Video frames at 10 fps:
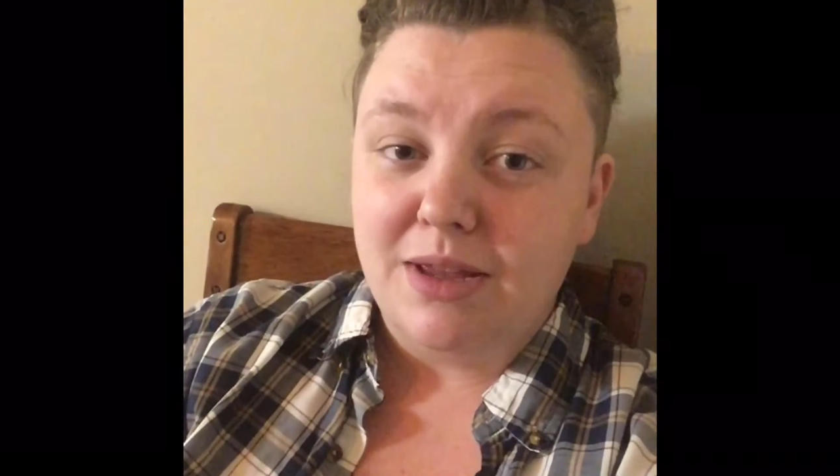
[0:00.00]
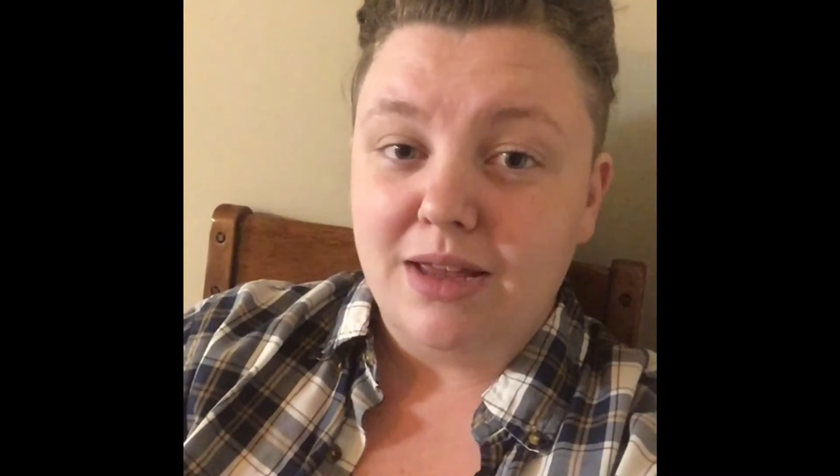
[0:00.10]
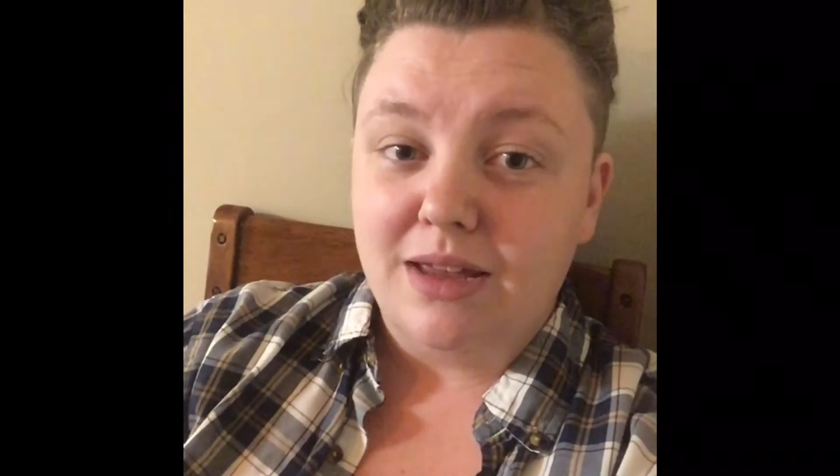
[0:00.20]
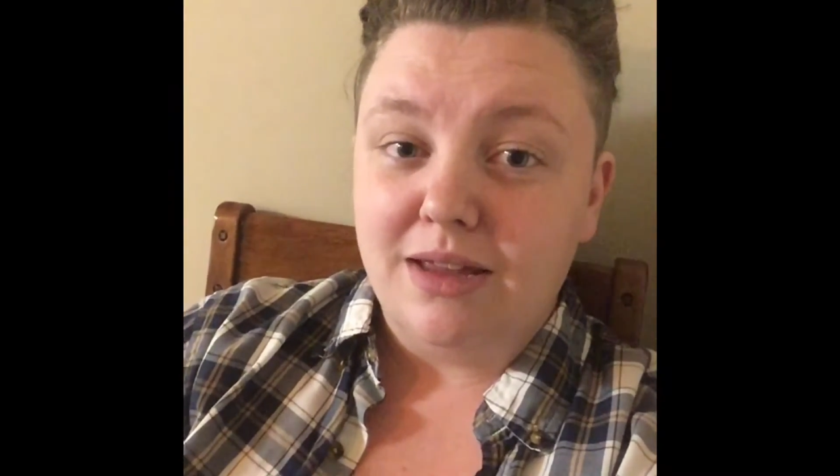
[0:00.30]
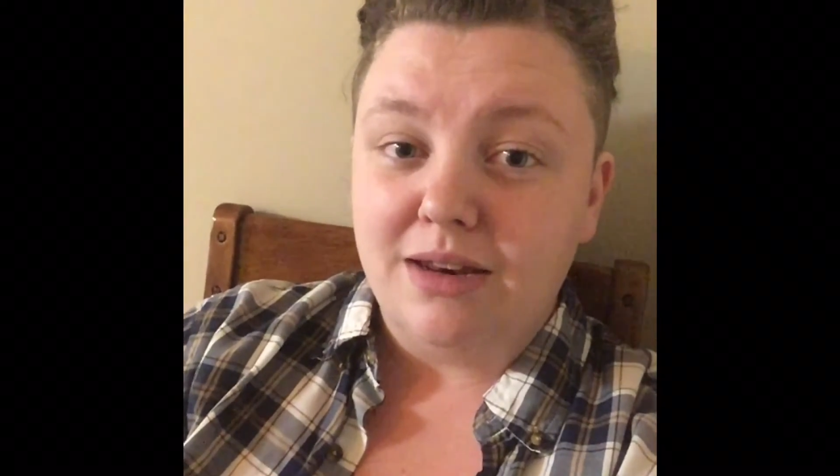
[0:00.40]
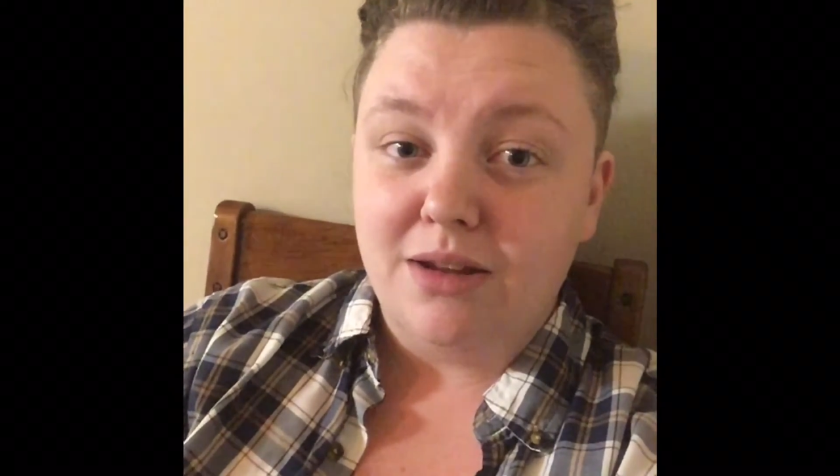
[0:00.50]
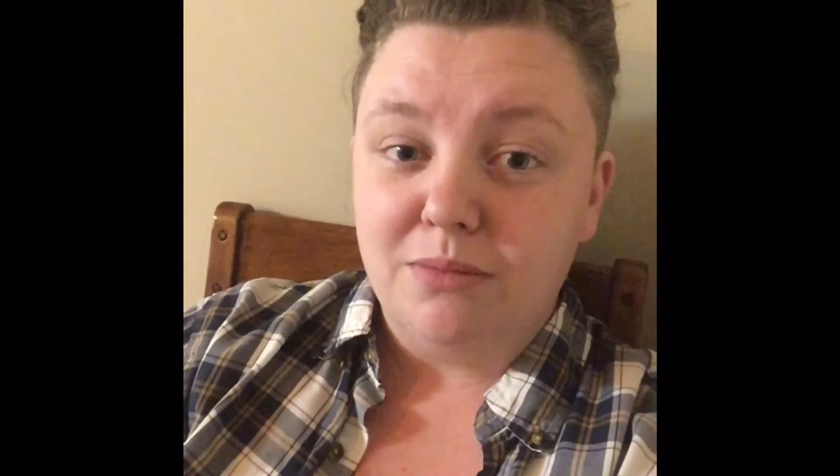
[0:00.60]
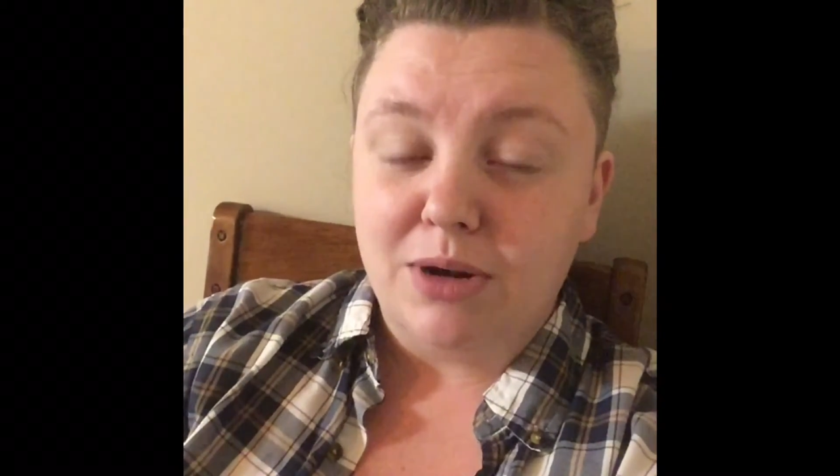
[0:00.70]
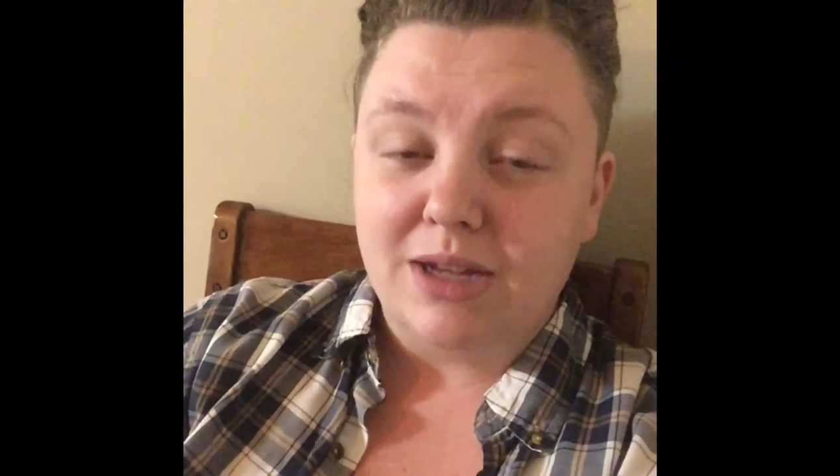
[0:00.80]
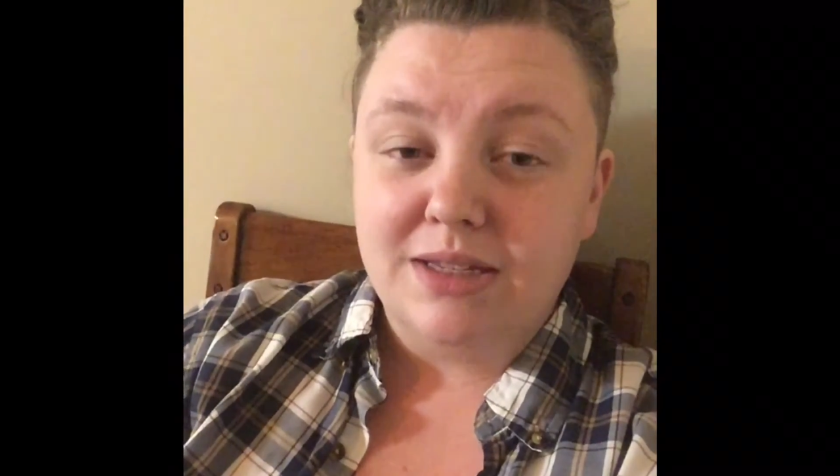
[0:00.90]
in
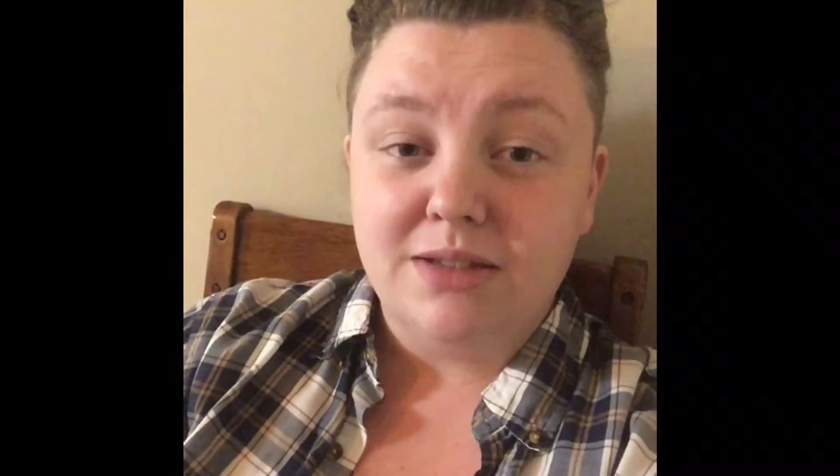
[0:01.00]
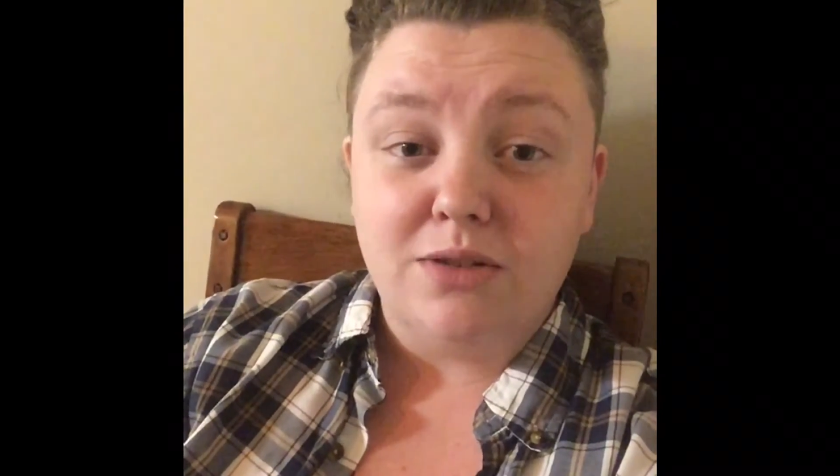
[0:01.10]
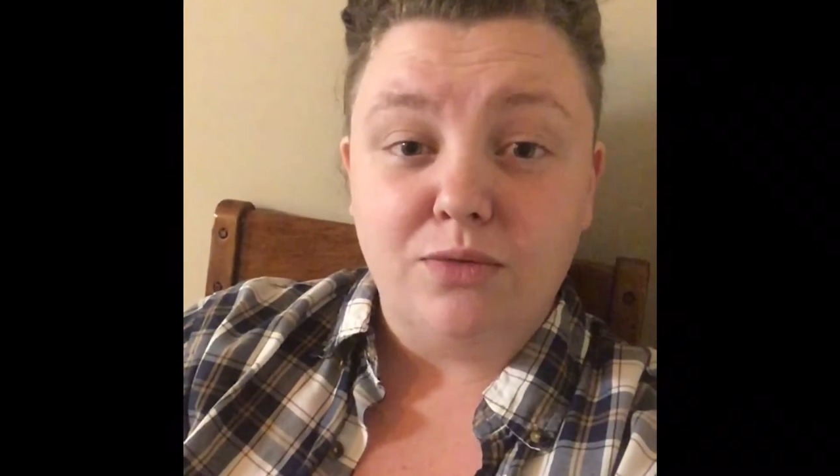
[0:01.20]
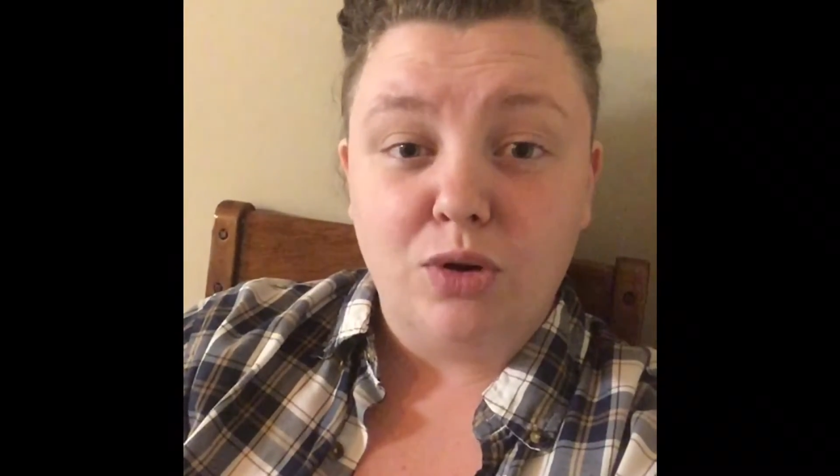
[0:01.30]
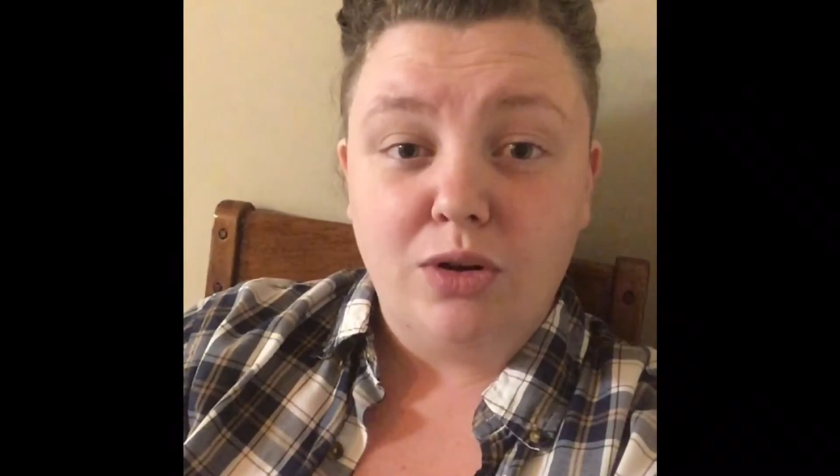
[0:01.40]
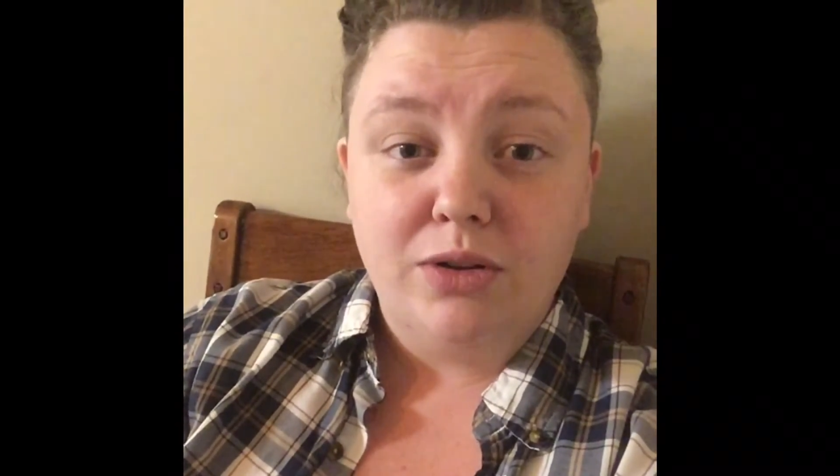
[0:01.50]
prices overall